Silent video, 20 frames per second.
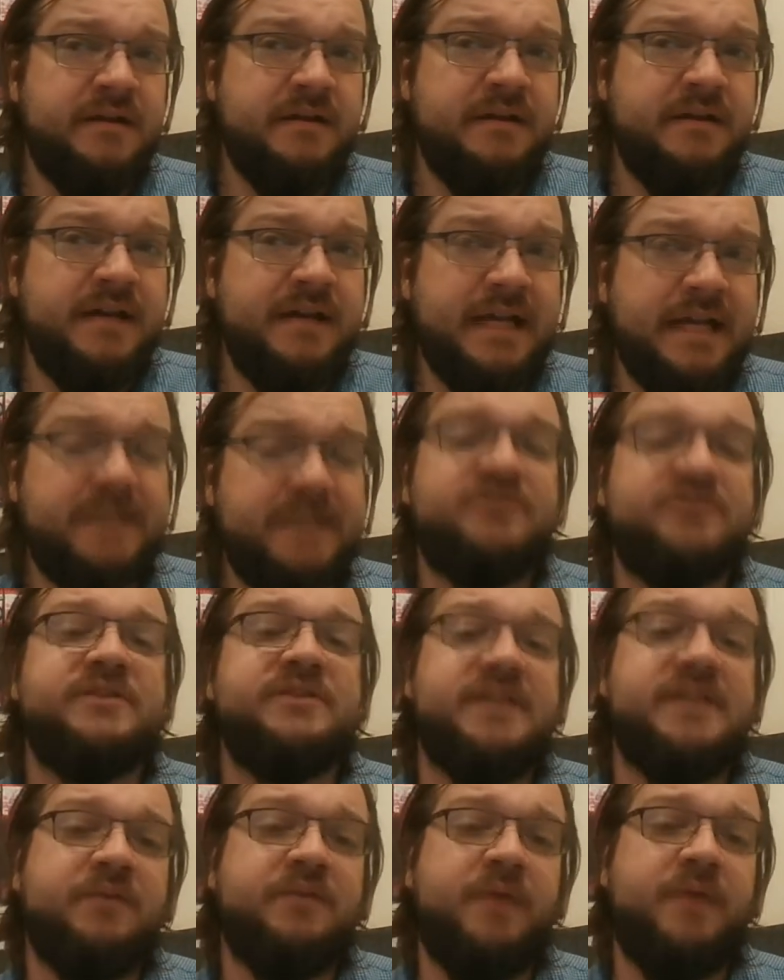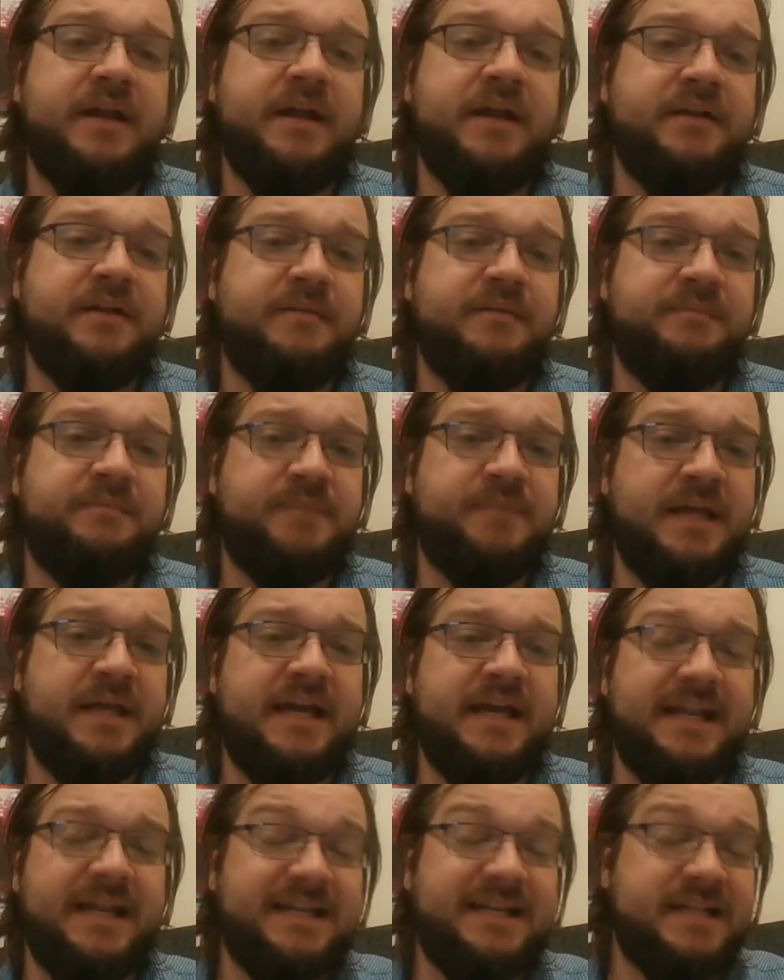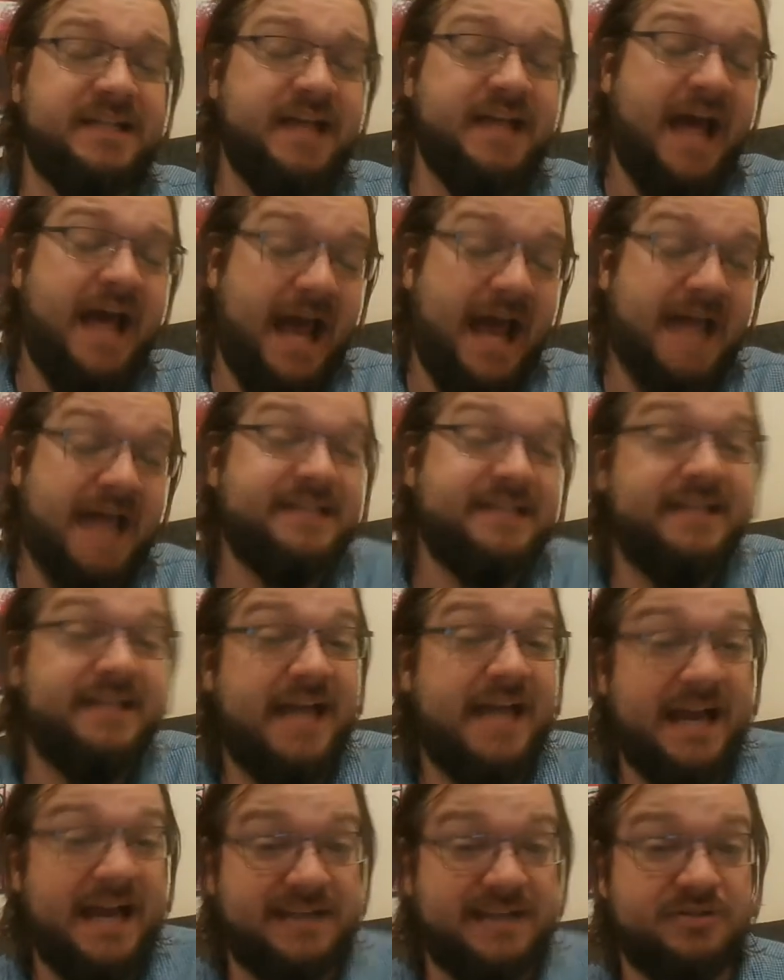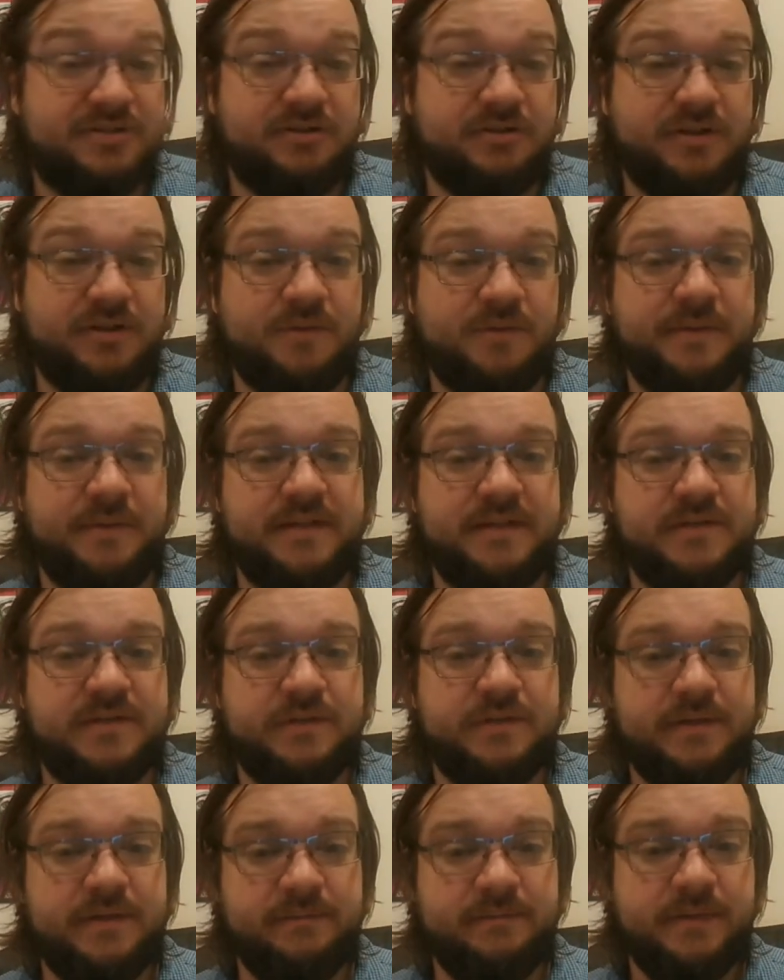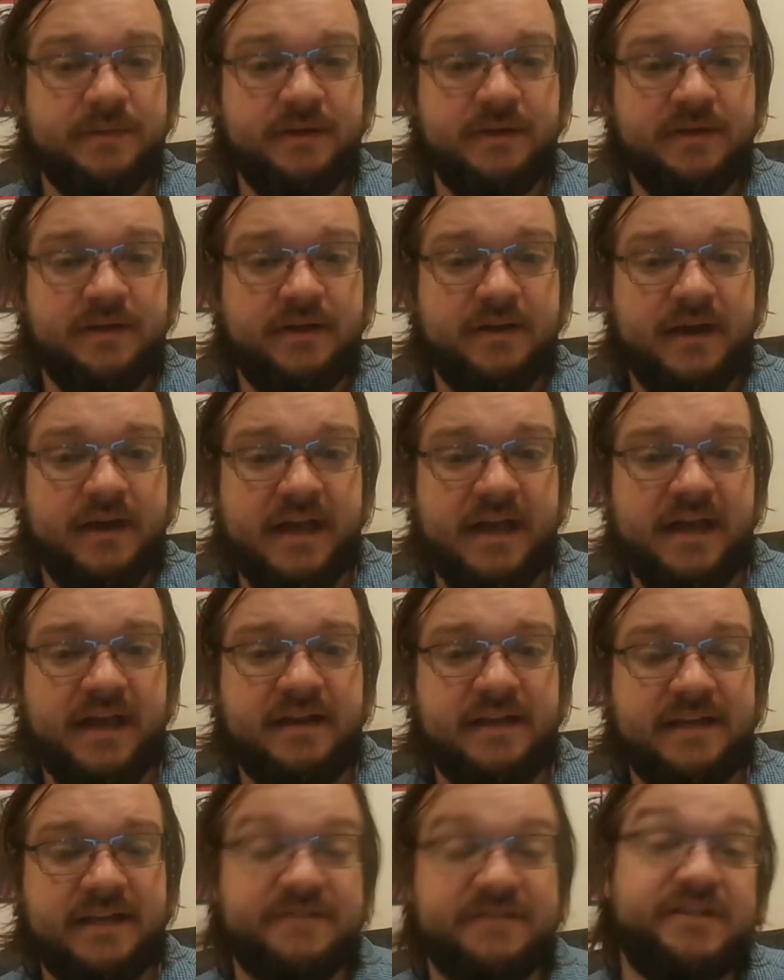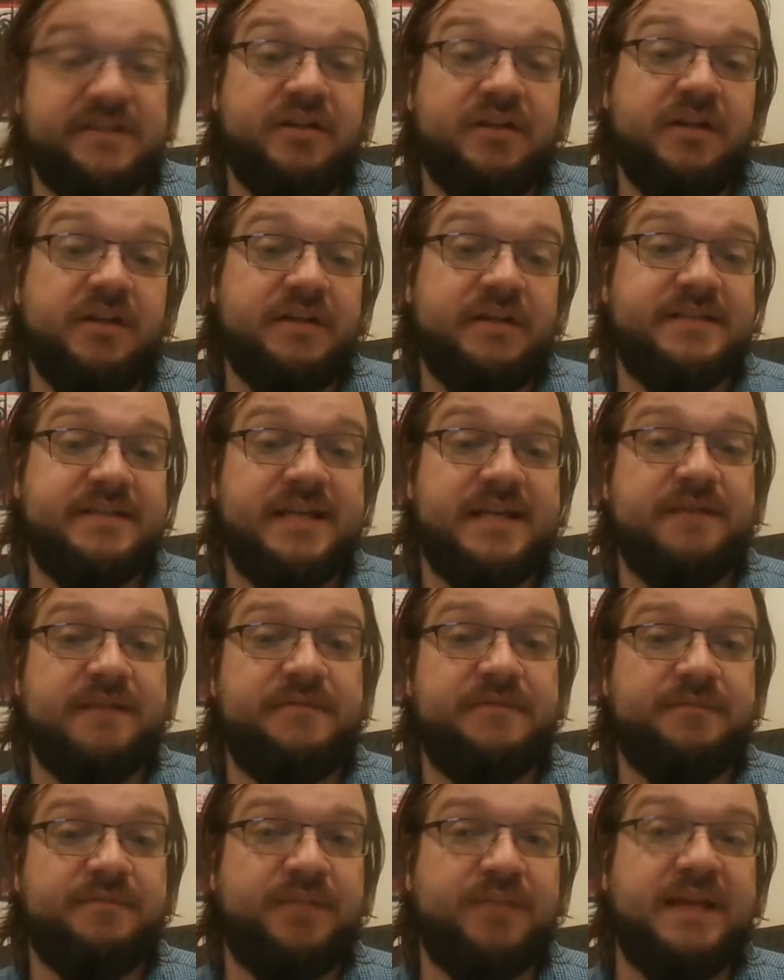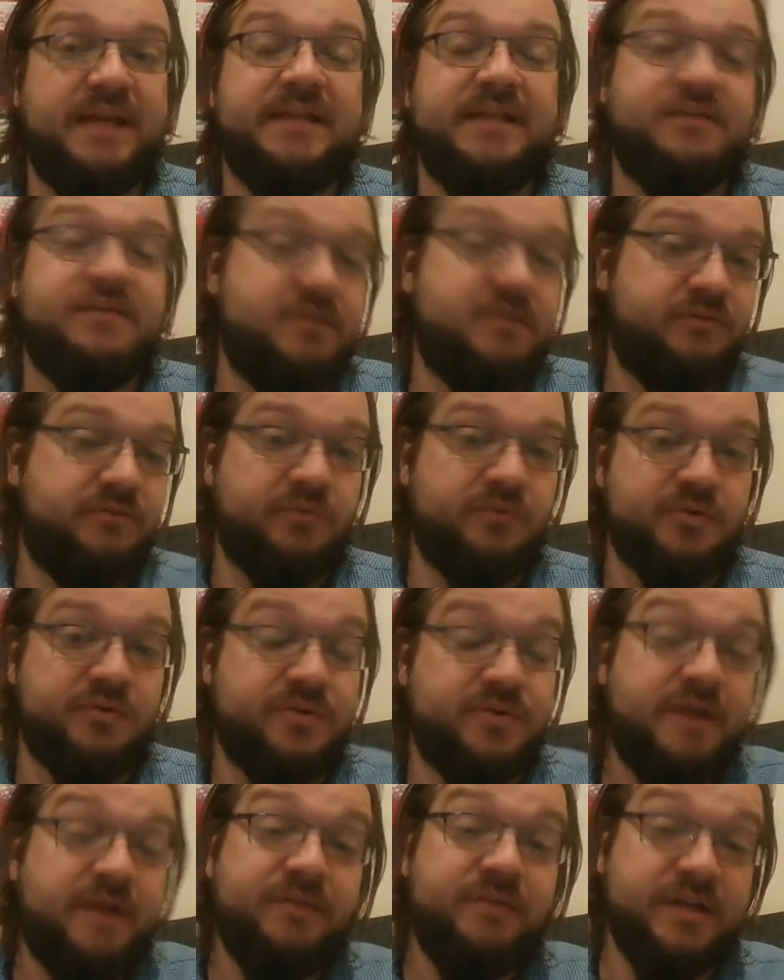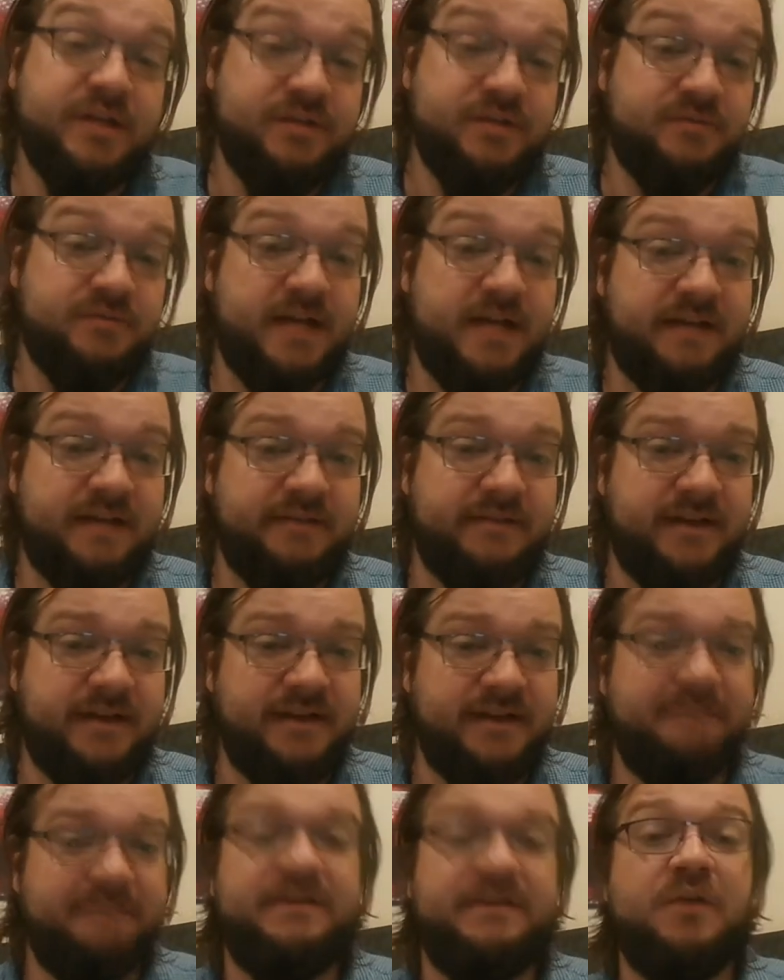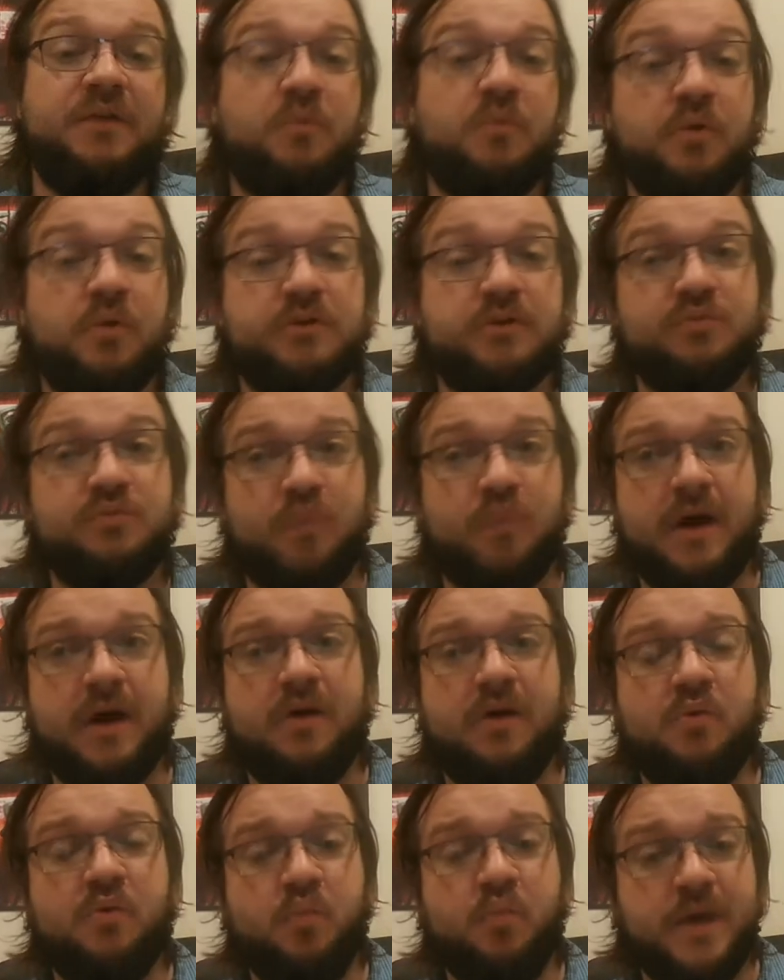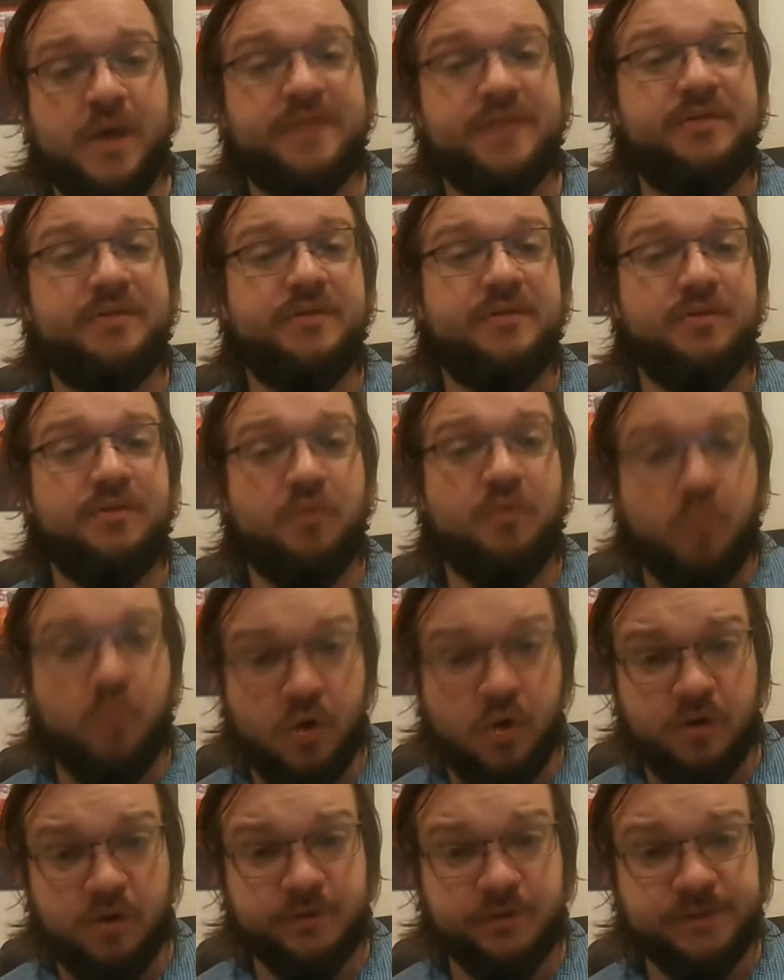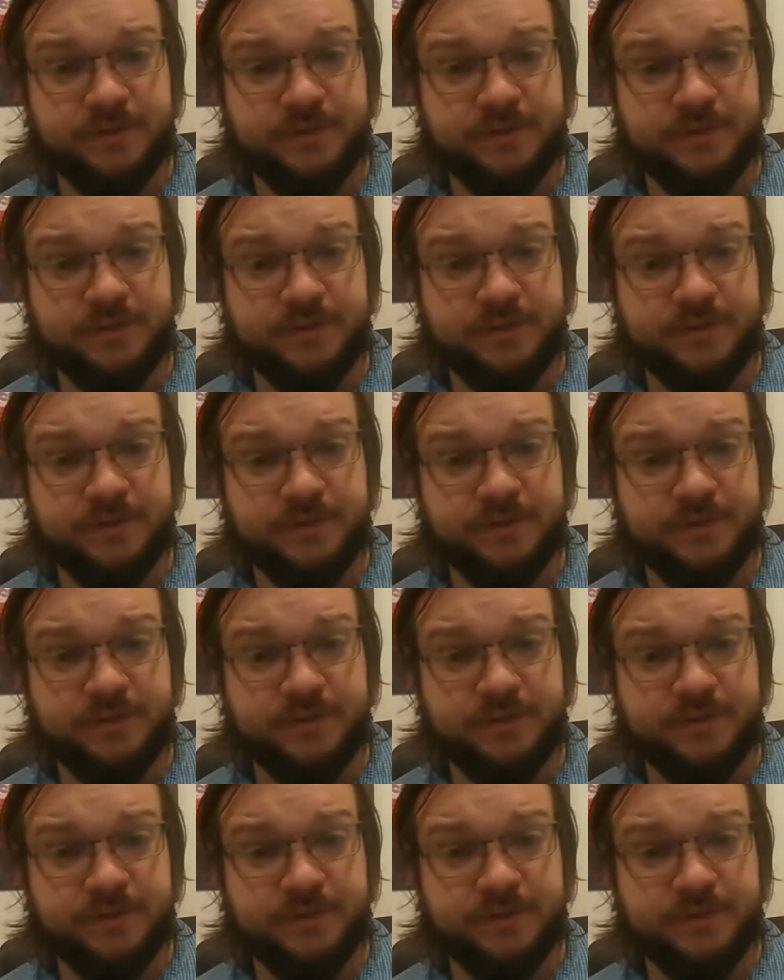interesting way to play. I think it adds that extra little bit to it, and it gives a little incentive to play these certain roles. So I really do like that. And I feel it works well with the world